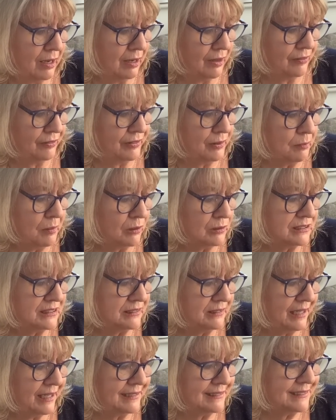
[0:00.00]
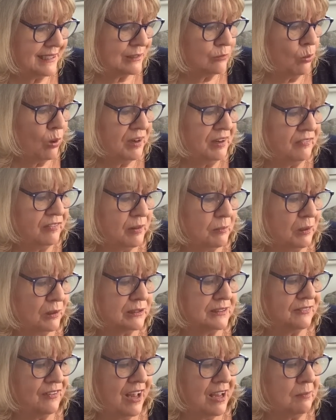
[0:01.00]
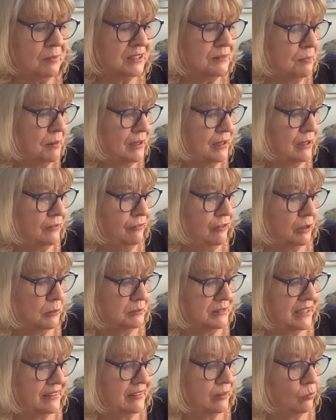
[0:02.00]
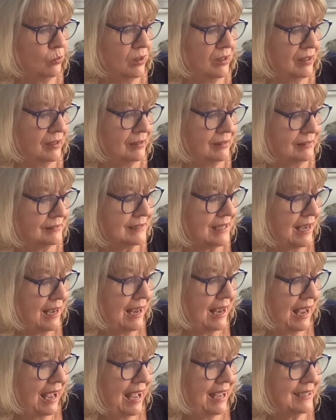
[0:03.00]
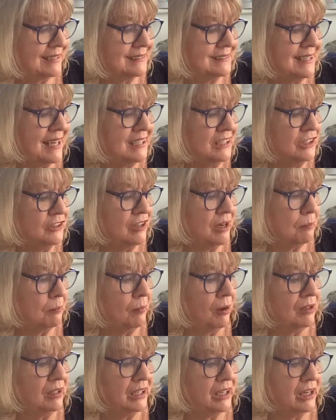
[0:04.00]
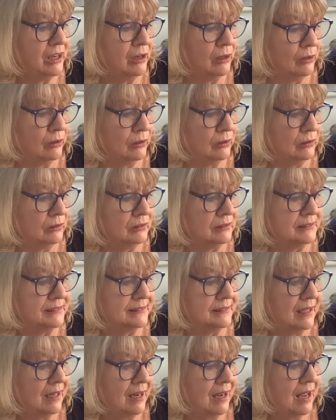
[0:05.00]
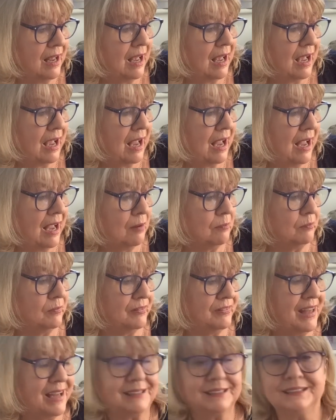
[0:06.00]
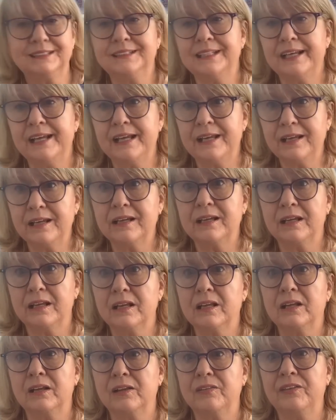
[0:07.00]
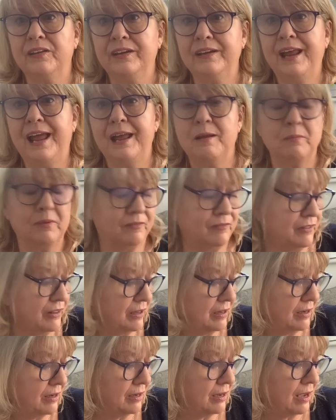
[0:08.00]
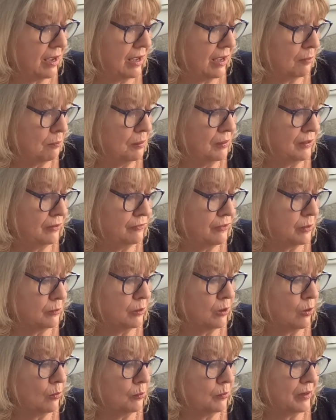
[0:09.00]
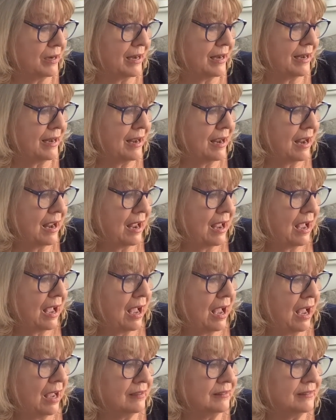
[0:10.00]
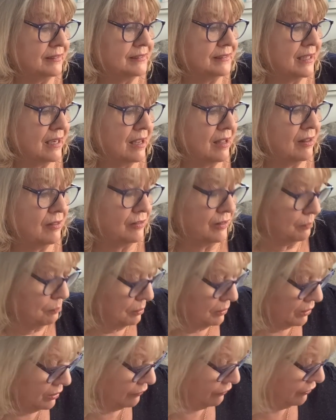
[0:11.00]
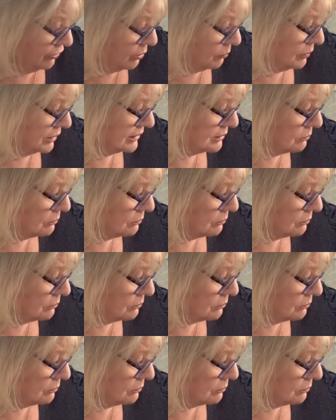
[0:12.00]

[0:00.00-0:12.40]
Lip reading: the most... It says one of the most famous perfumes in the world, Eccentric Molecules. That's the name of the perfume company, and the perfume is